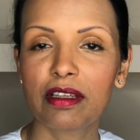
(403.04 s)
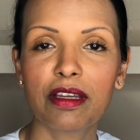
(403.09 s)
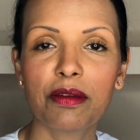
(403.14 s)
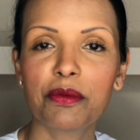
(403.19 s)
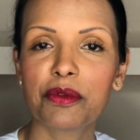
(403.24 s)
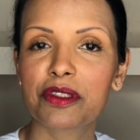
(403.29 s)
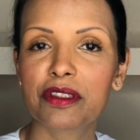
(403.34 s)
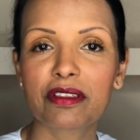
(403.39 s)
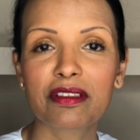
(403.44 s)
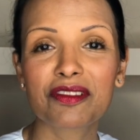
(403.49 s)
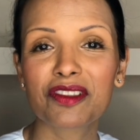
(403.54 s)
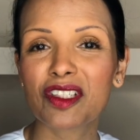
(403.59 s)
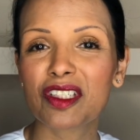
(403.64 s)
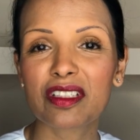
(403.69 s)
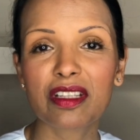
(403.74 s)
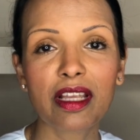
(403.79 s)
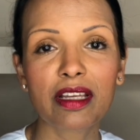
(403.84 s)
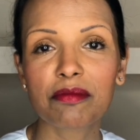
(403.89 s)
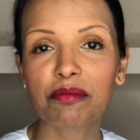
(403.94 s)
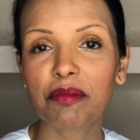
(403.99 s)
it was
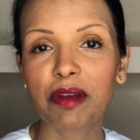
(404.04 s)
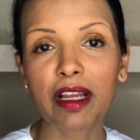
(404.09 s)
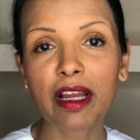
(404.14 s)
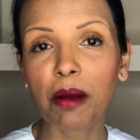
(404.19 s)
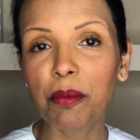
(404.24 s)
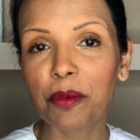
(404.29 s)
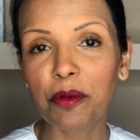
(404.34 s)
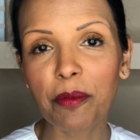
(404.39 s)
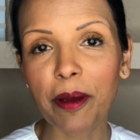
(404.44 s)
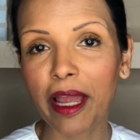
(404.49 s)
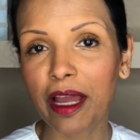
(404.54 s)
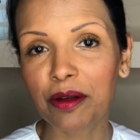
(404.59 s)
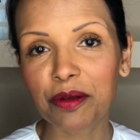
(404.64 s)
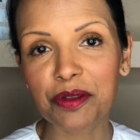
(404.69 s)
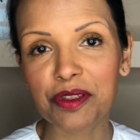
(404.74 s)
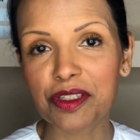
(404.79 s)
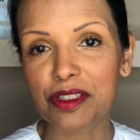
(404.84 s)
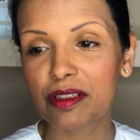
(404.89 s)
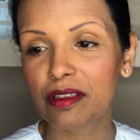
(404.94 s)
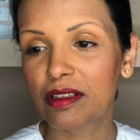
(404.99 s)
just like a couple of
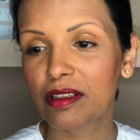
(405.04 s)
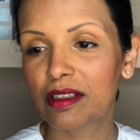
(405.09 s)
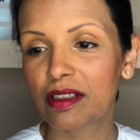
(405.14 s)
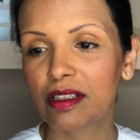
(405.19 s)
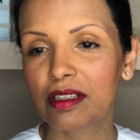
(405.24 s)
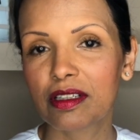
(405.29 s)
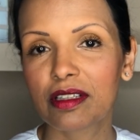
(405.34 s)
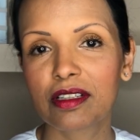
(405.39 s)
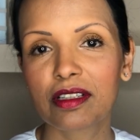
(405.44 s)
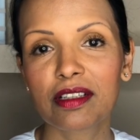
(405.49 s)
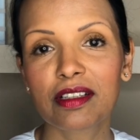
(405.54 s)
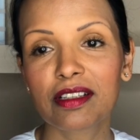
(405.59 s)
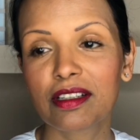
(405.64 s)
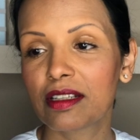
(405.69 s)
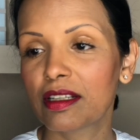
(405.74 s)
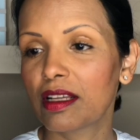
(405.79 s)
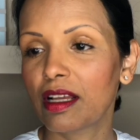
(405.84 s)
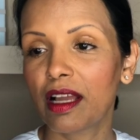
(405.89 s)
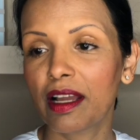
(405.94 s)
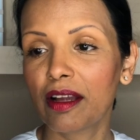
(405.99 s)
pounds.
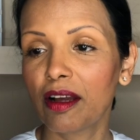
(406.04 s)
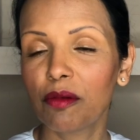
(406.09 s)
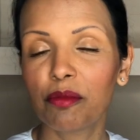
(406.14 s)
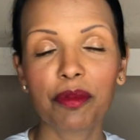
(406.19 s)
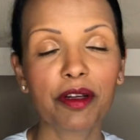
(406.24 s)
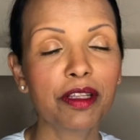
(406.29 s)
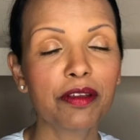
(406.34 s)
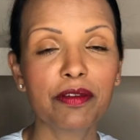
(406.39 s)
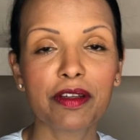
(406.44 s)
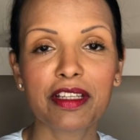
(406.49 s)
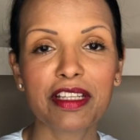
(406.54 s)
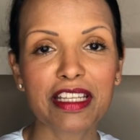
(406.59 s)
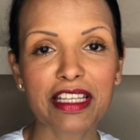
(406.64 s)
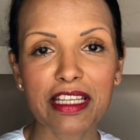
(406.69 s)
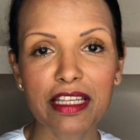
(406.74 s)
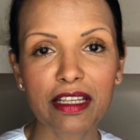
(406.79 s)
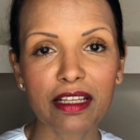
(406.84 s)
I can't believe it.